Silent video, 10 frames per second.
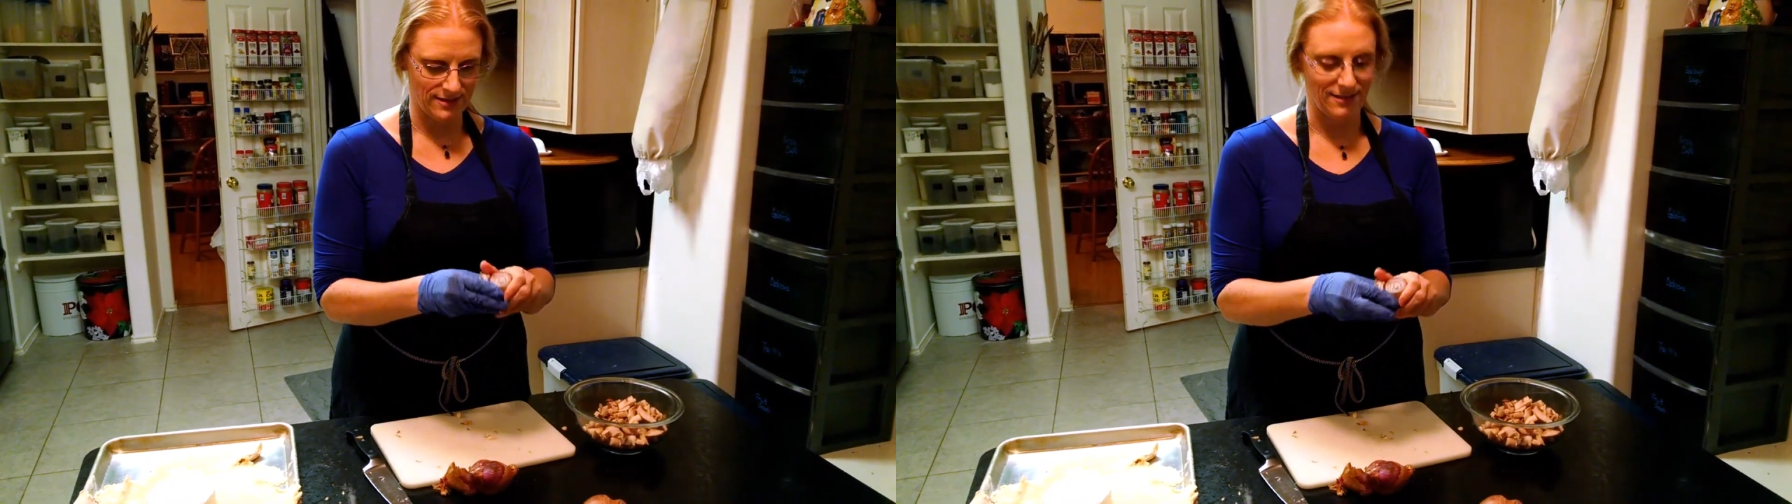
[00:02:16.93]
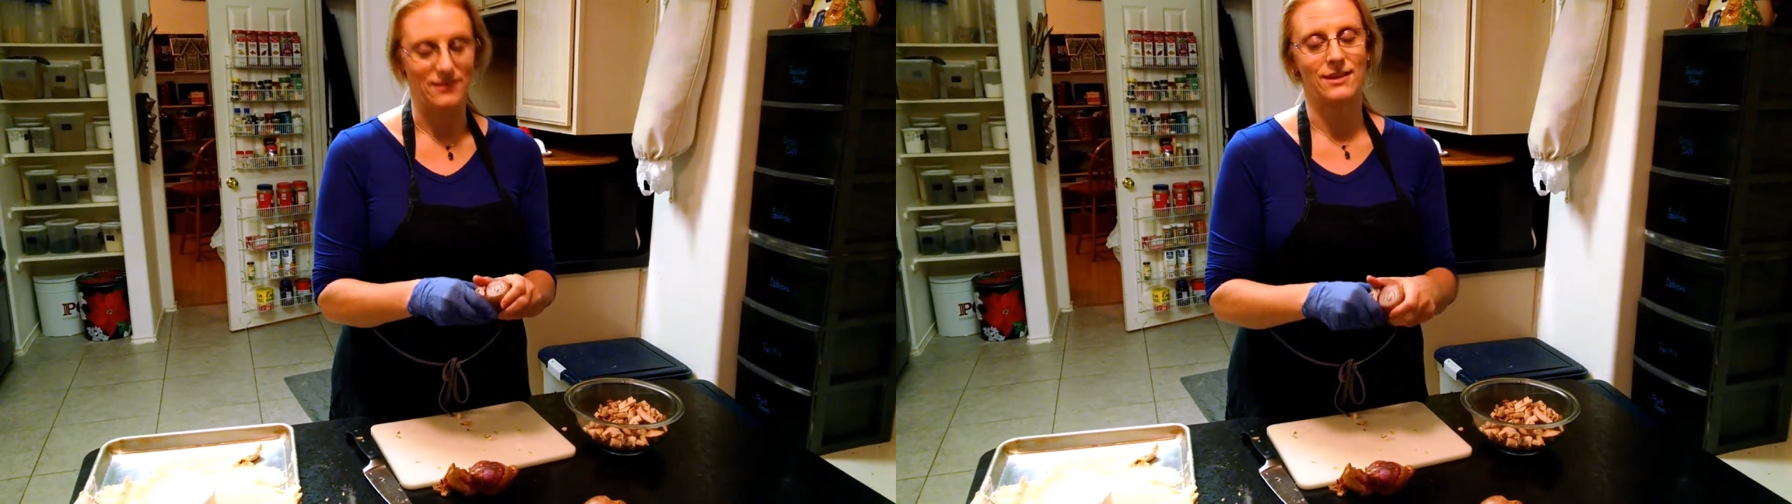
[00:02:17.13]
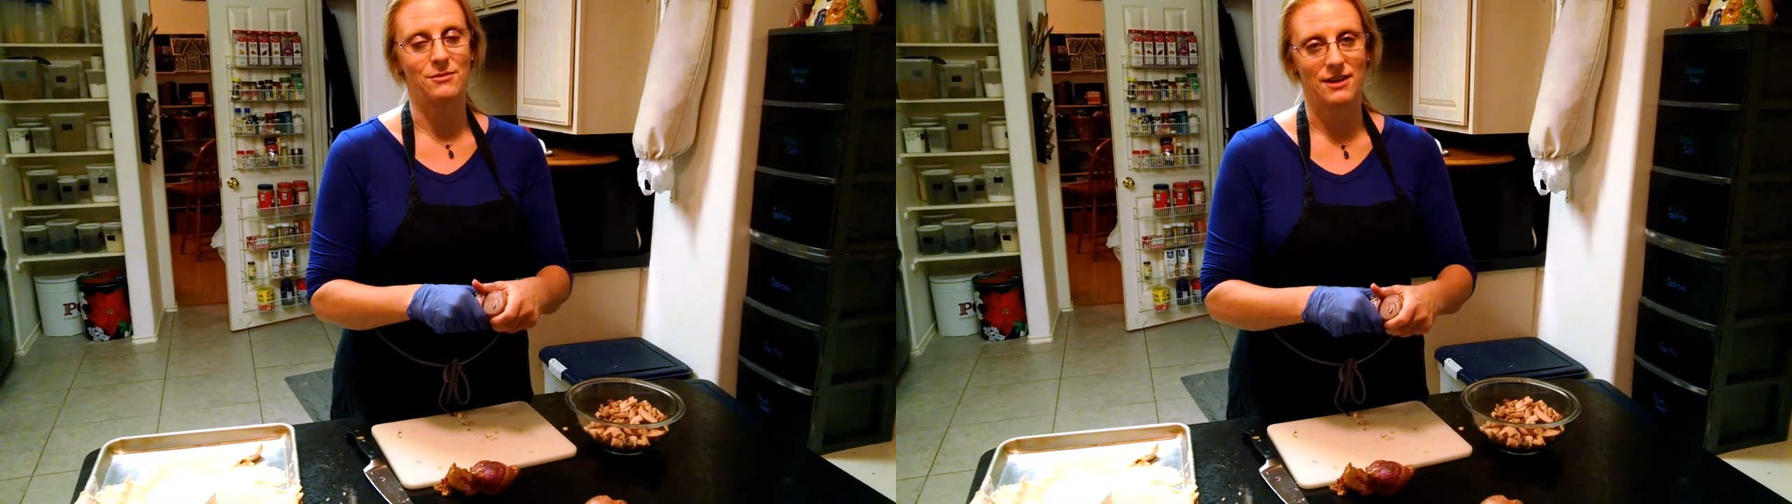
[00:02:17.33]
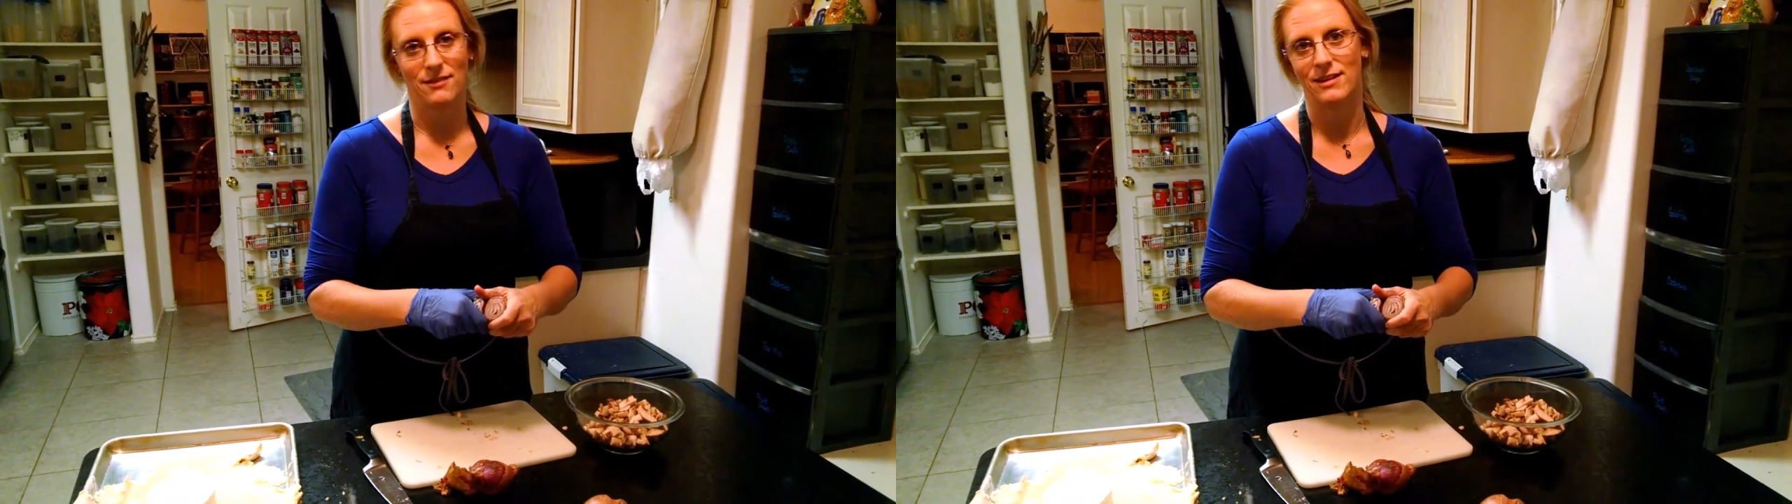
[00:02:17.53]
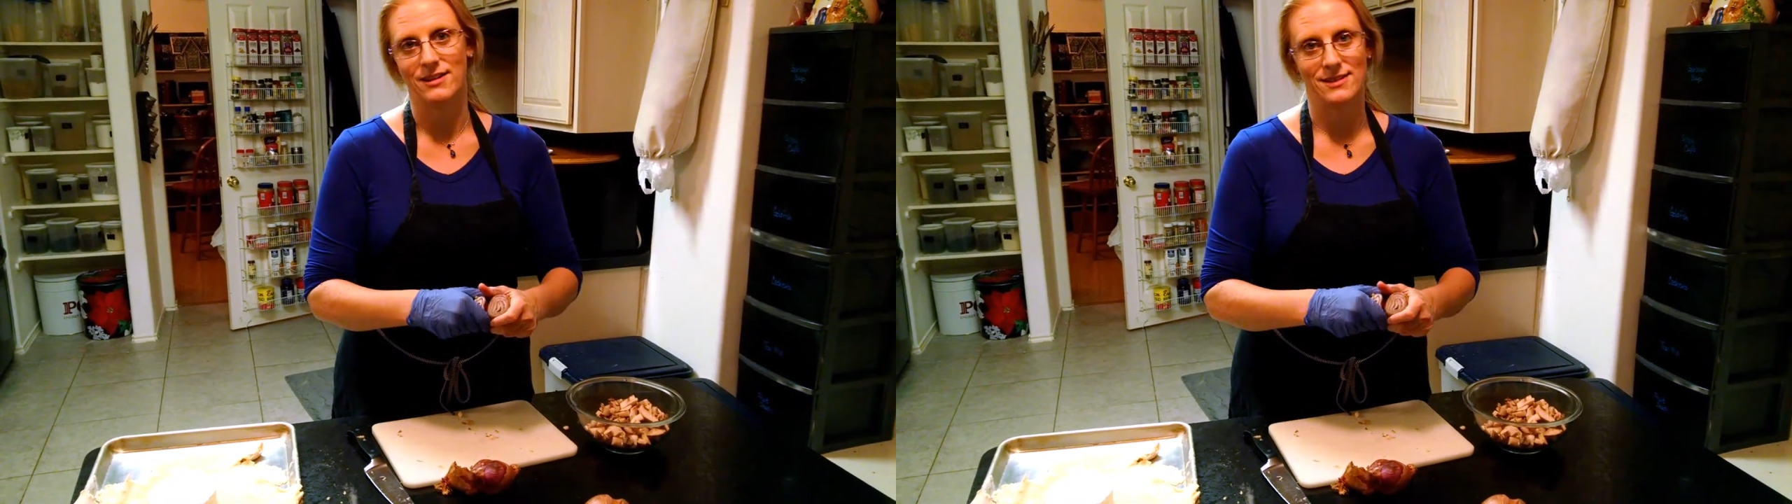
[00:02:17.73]
Not that he would
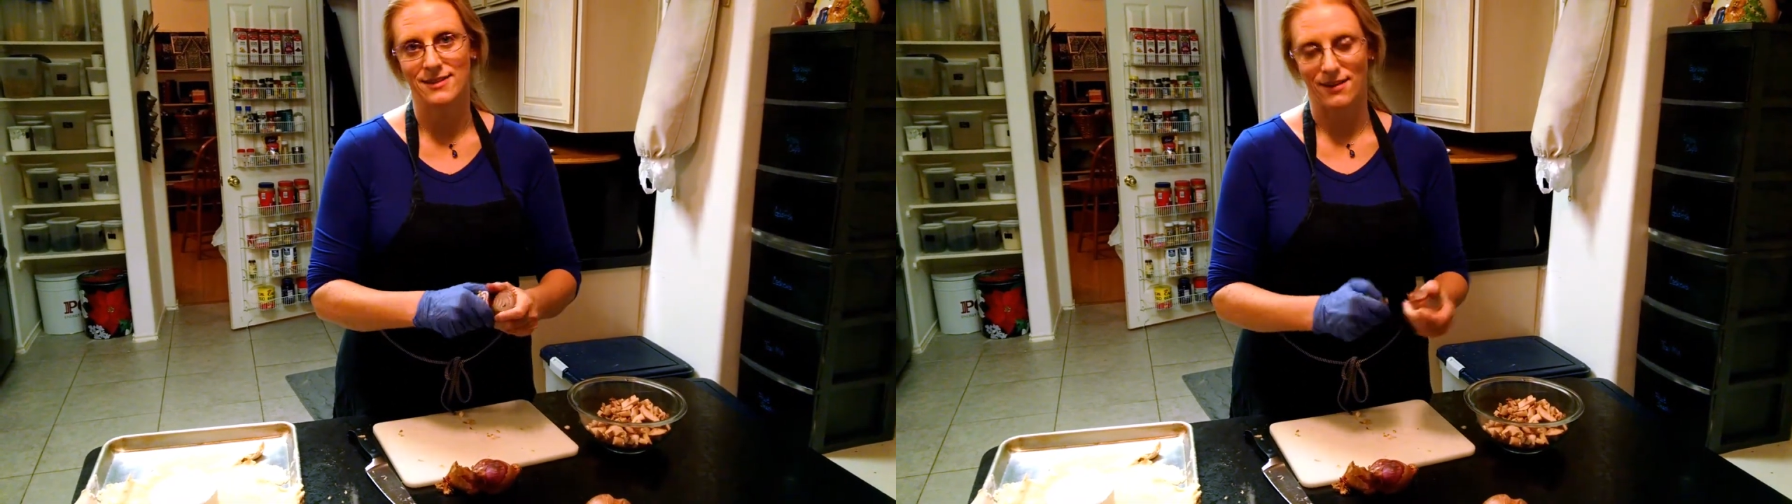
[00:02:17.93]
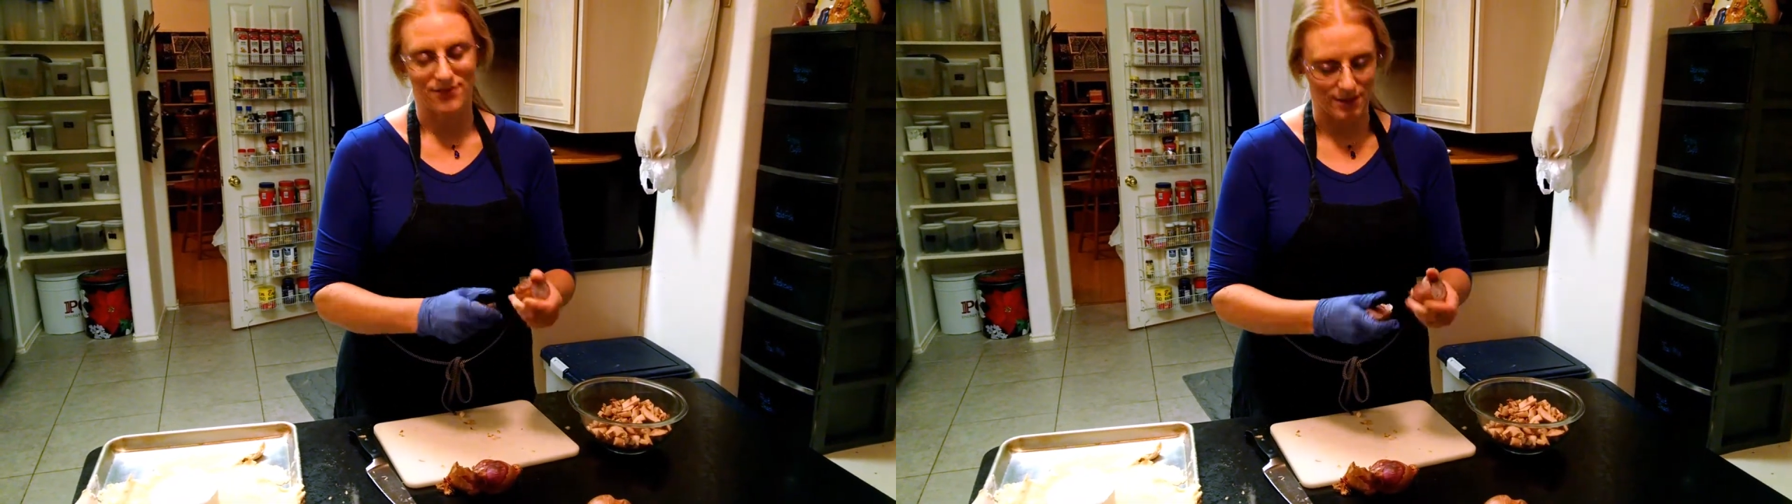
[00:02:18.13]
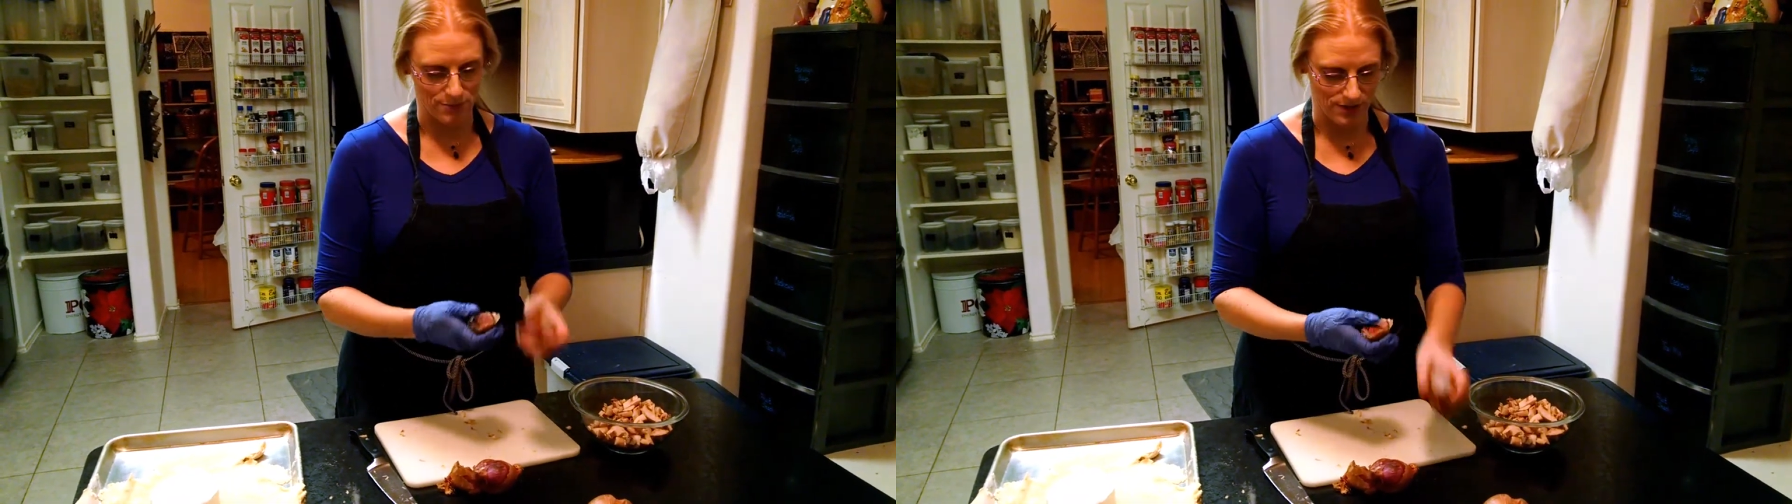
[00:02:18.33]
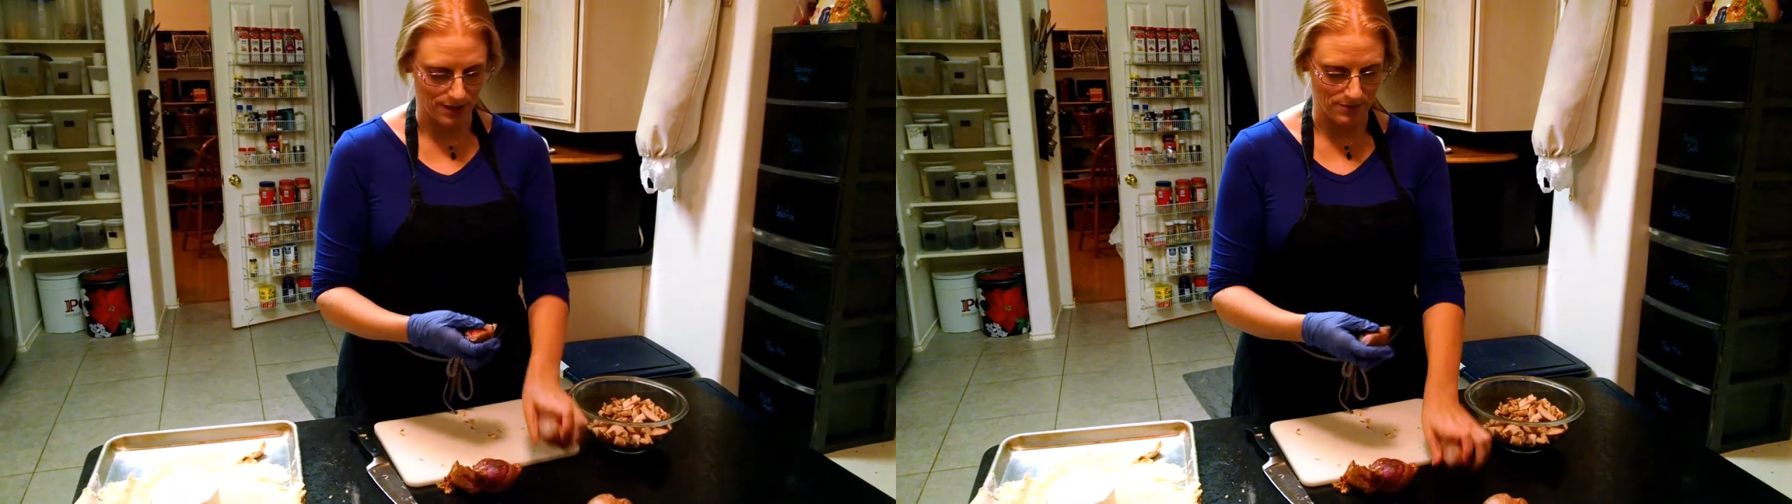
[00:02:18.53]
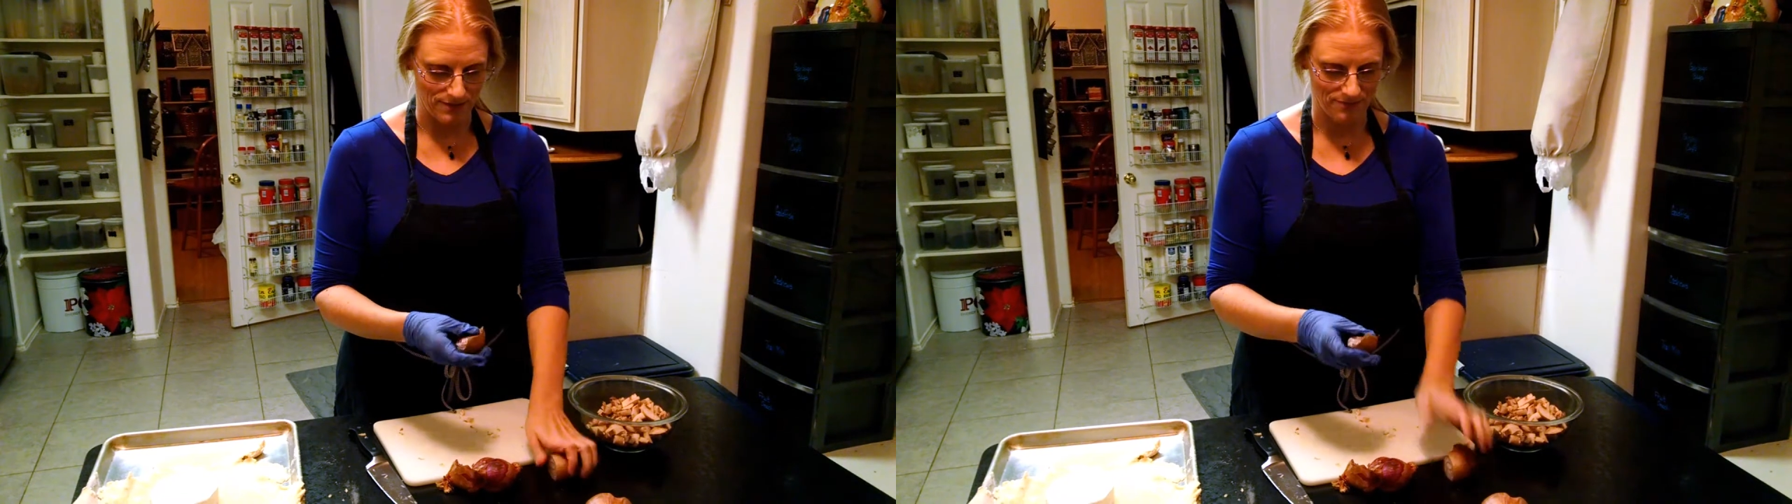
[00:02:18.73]
anyway, because he's not a fan of
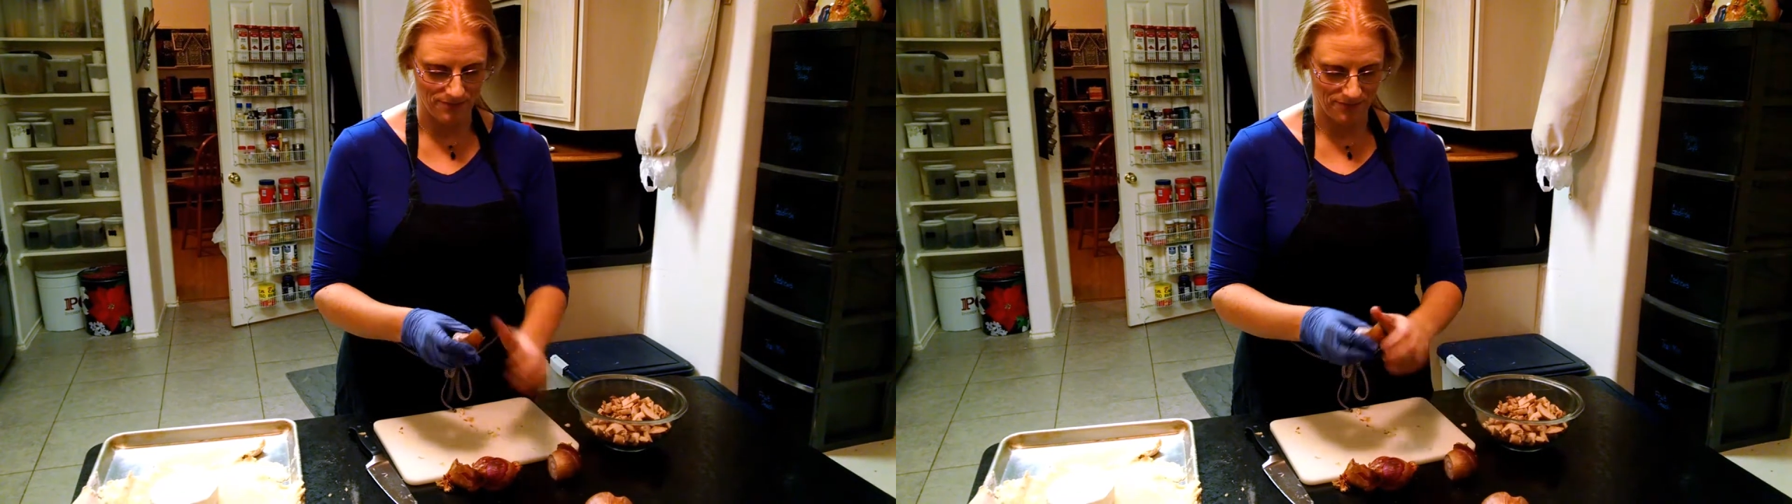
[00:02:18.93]
brie, but